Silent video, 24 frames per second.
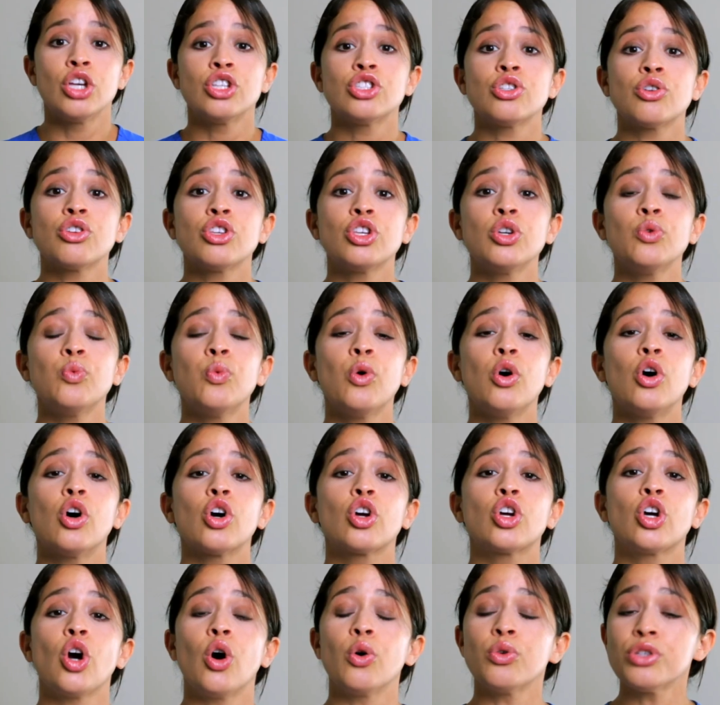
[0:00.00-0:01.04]
So you
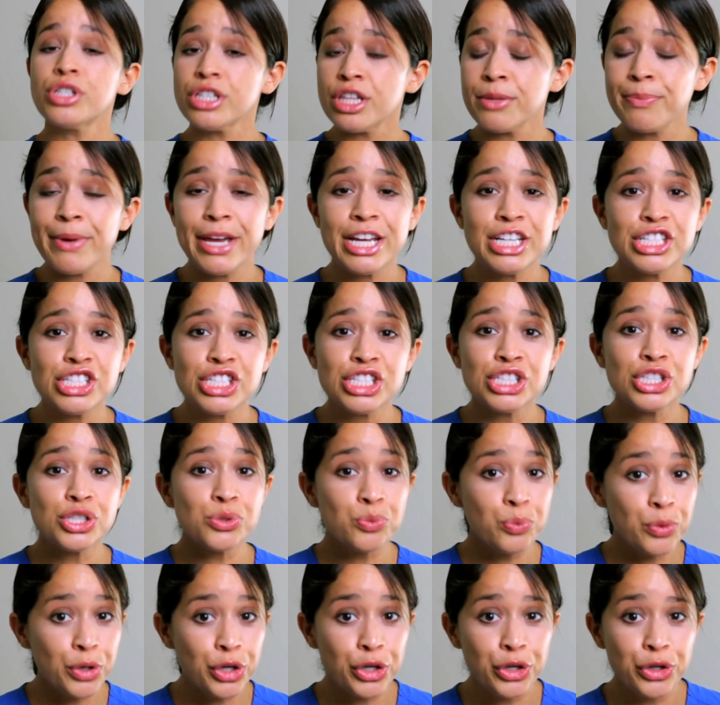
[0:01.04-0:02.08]
will go to the patient's
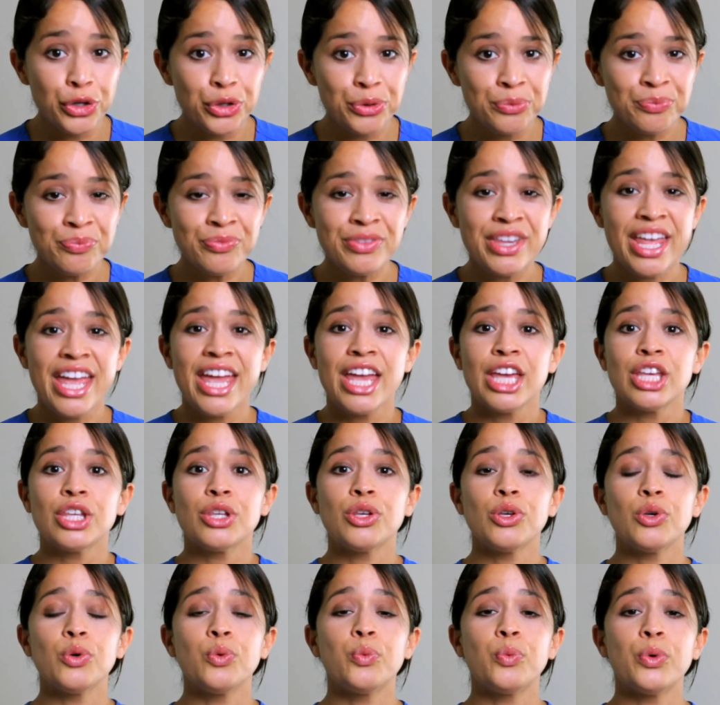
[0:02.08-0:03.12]
room,
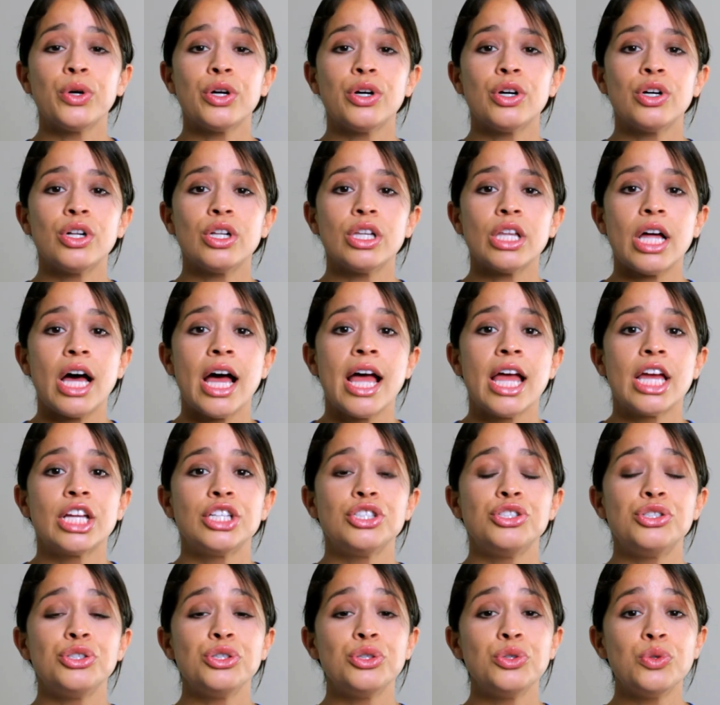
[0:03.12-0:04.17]
you will
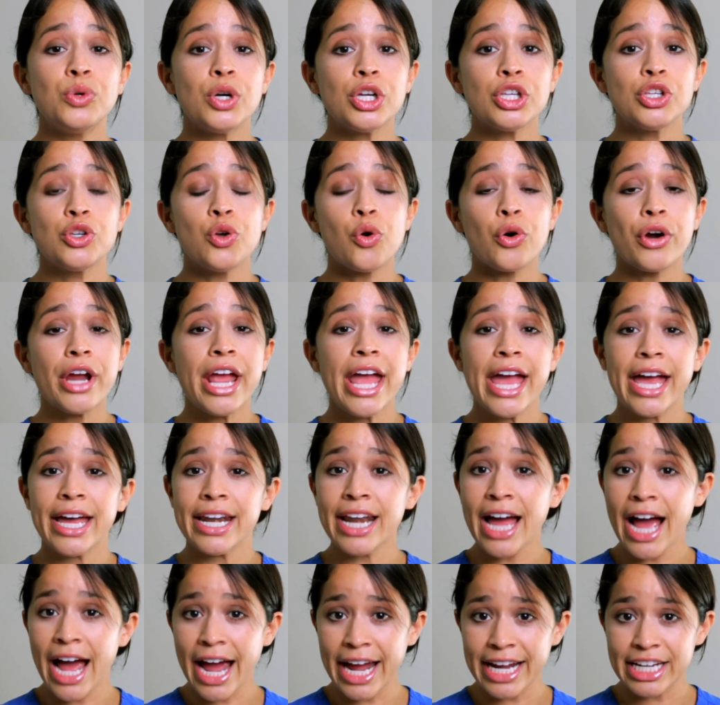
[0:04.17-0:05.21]
do your
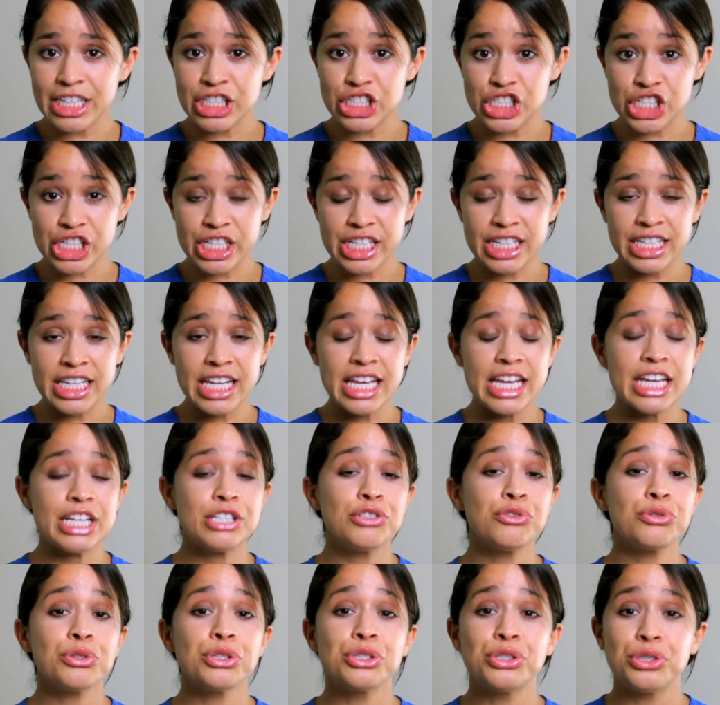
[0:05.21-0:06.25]
hand hygiene,
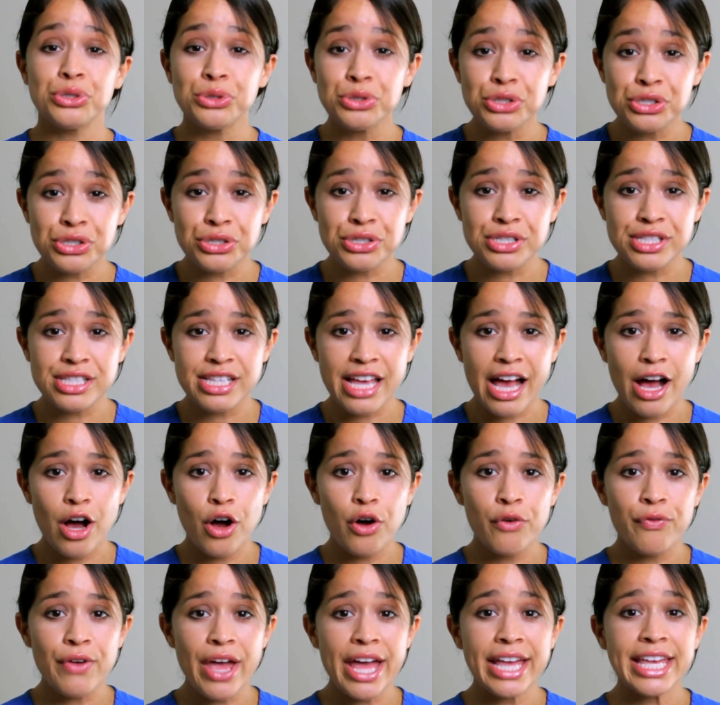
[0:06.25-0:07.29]
introduce
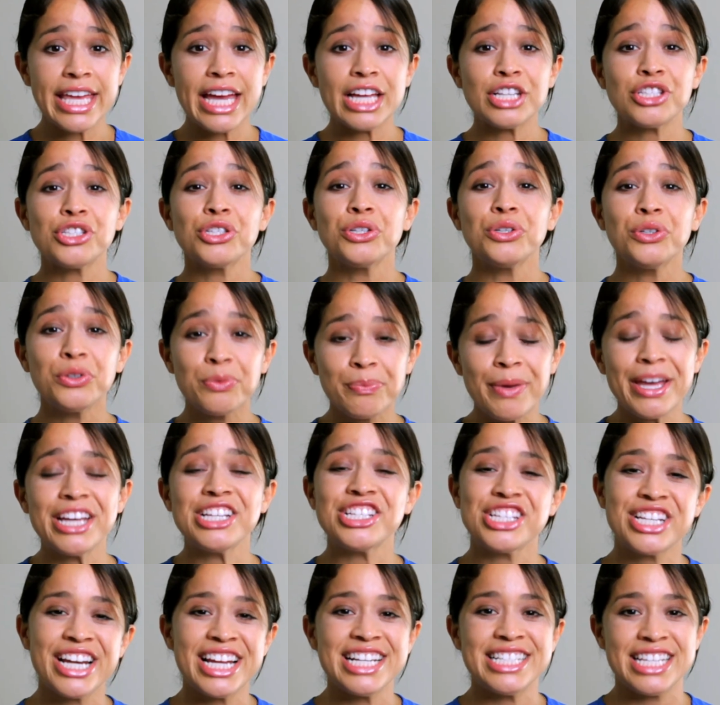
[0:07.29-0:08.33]
yourself, and get two
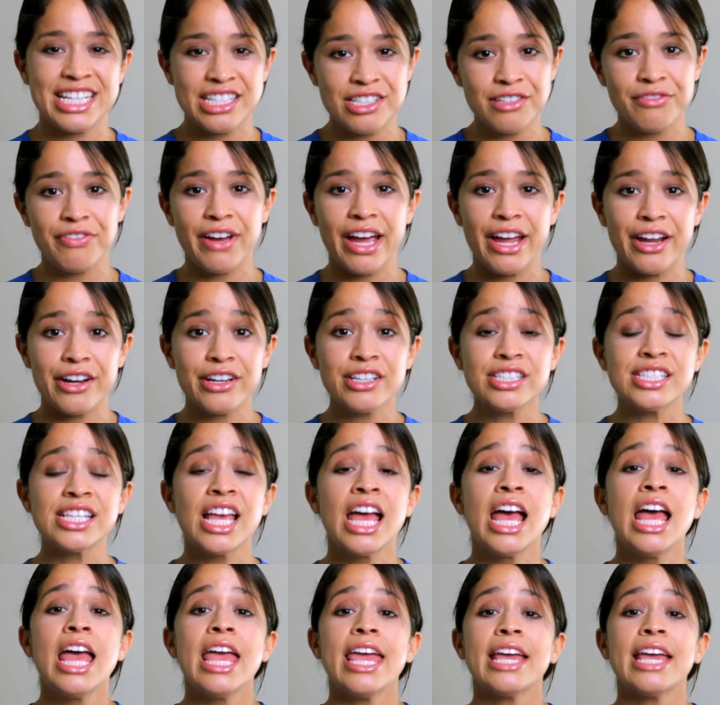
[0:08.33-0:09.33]
patient identifiers.